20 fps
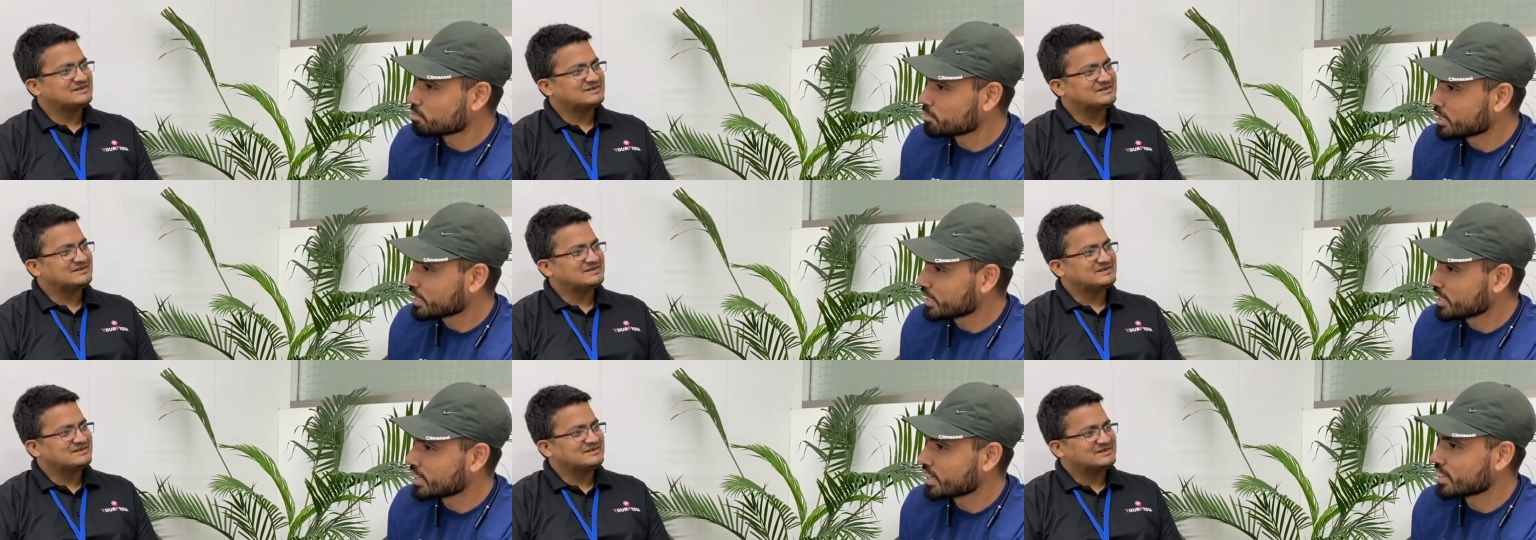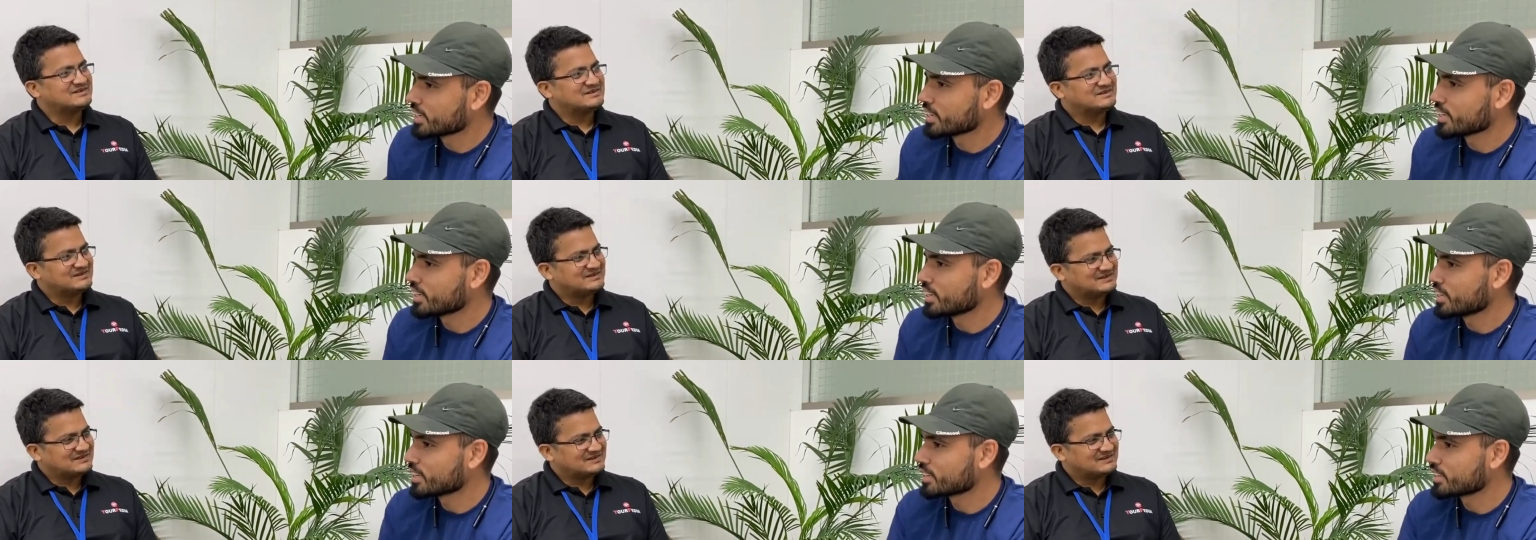
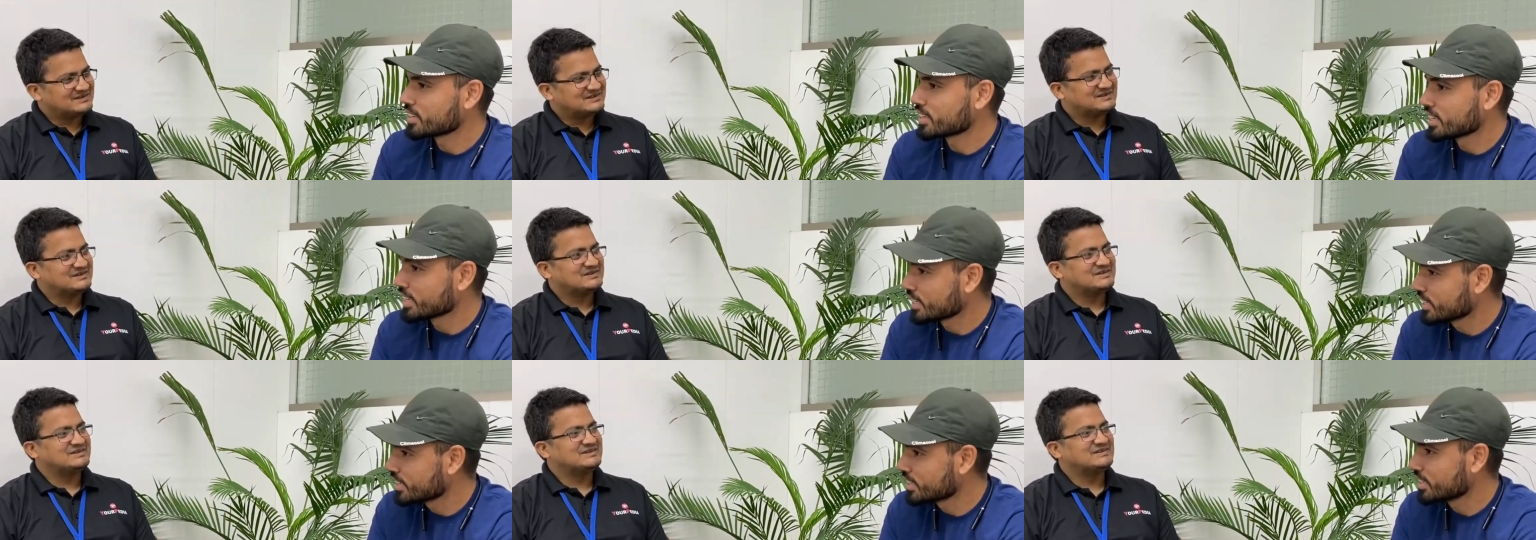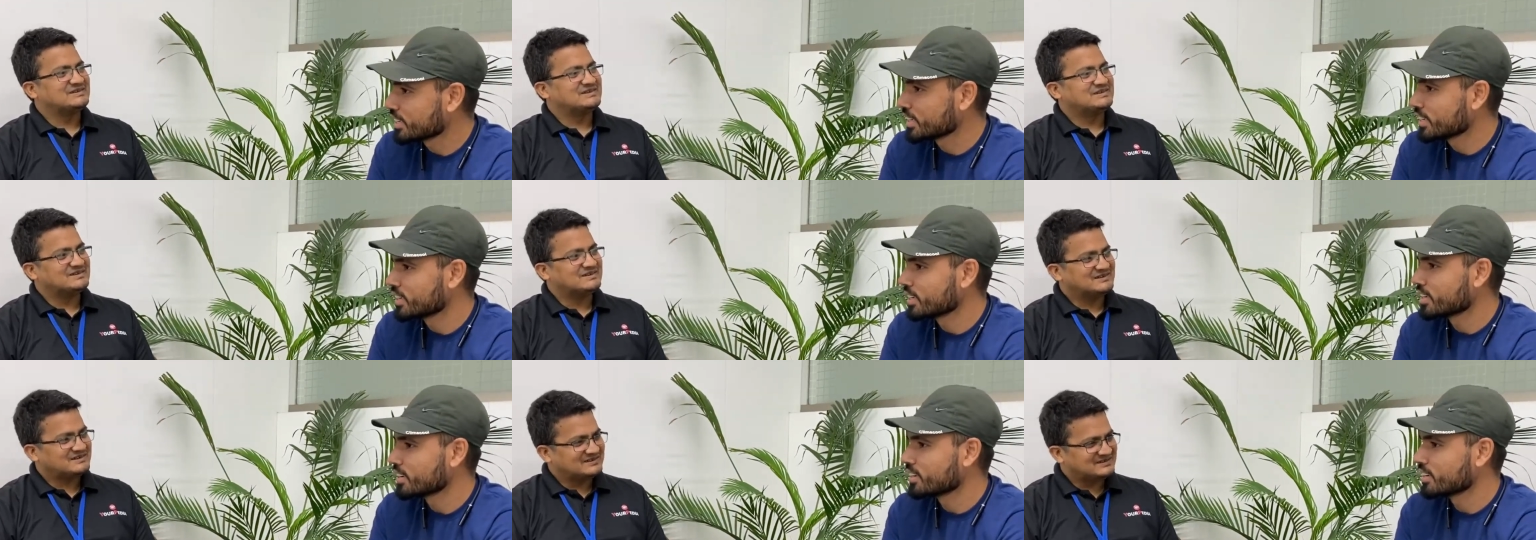Speaker 1: Mediatek,
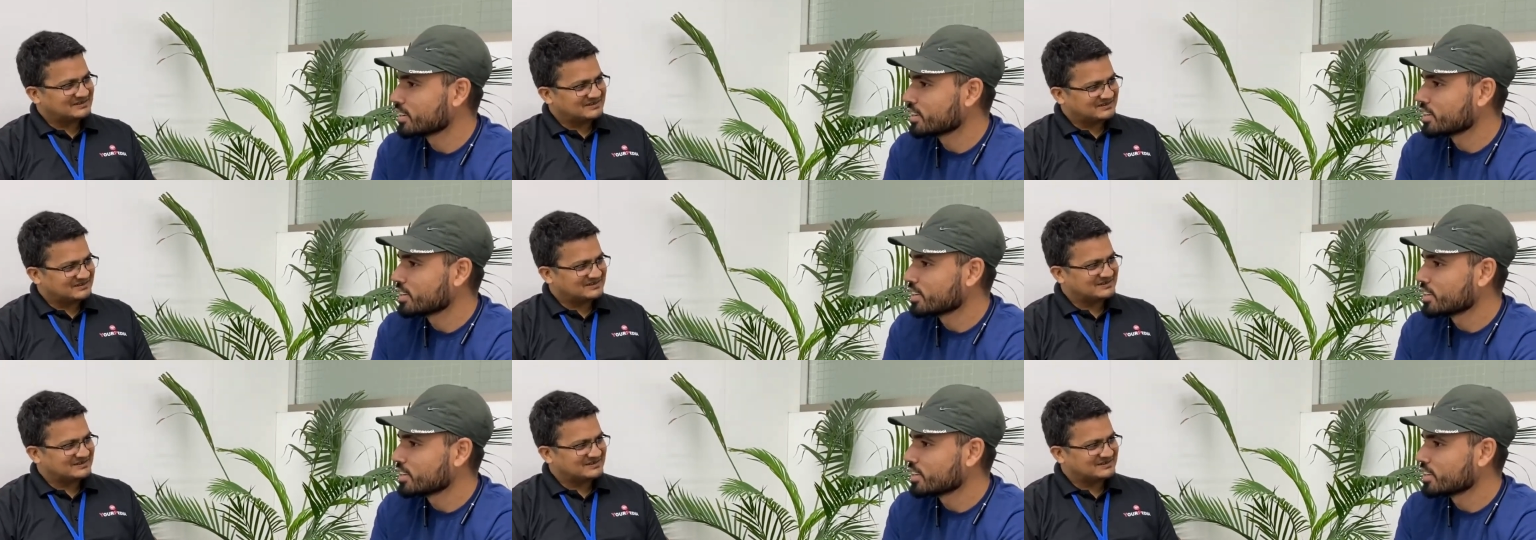Intel.